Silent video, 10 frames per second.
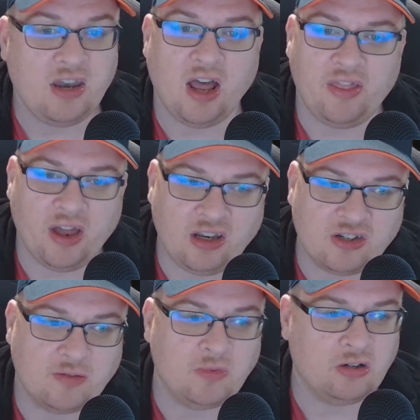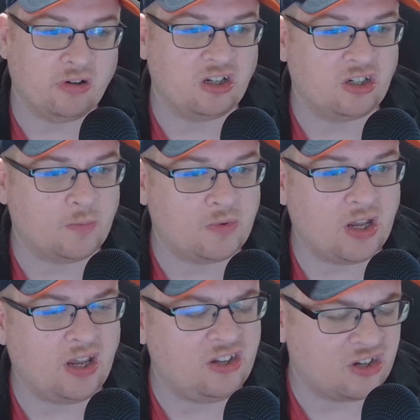Now that is a mid-range
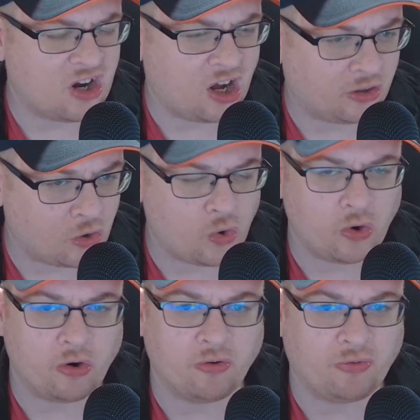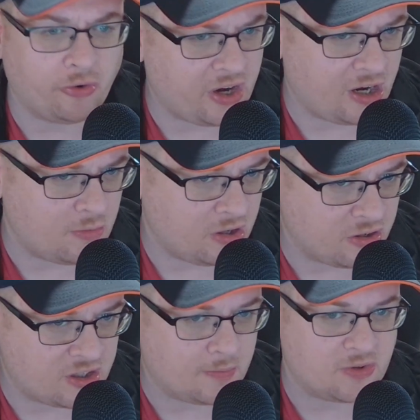chipset, it's an octa-core 4nm
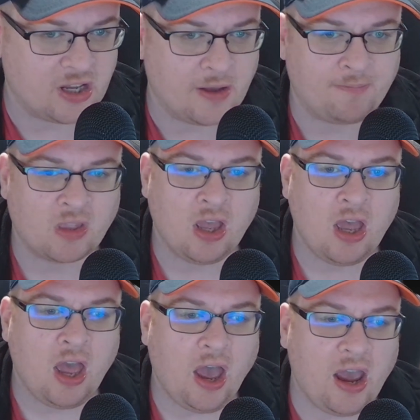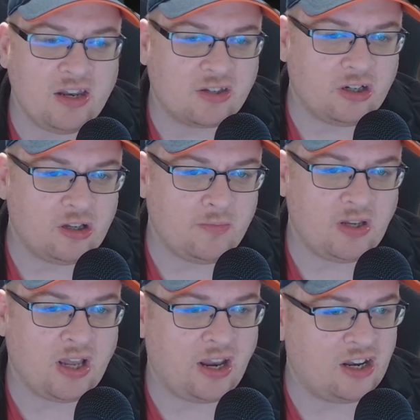chipset, and it's going to
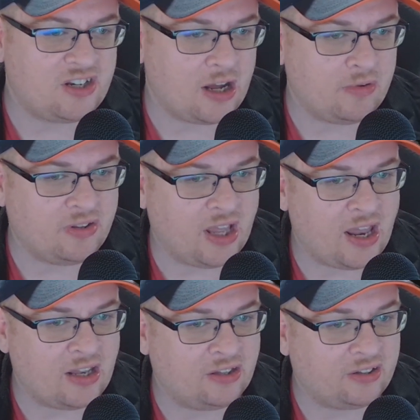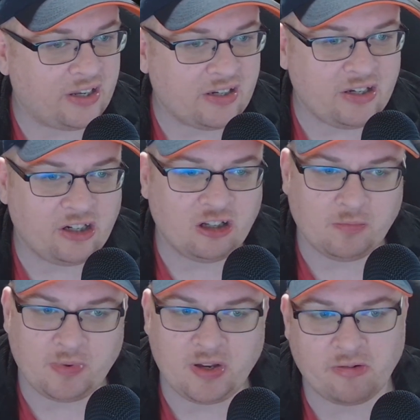be in a tablet that is likely going to
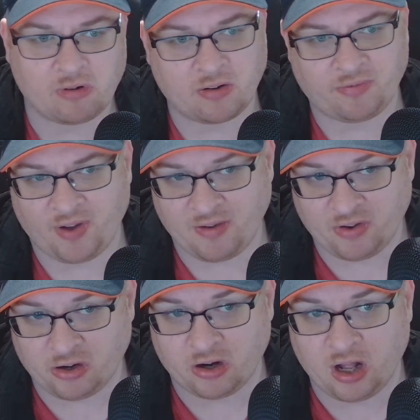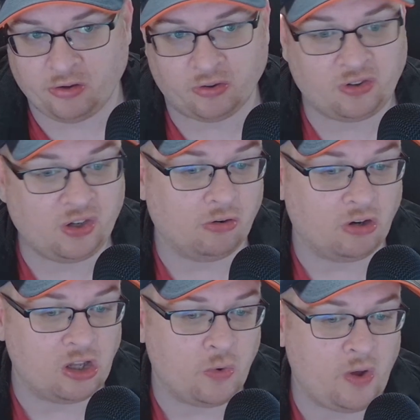be around $500 here in
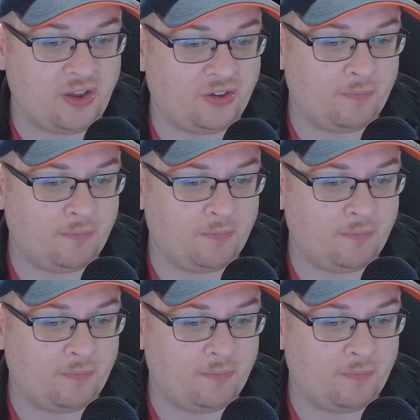the US.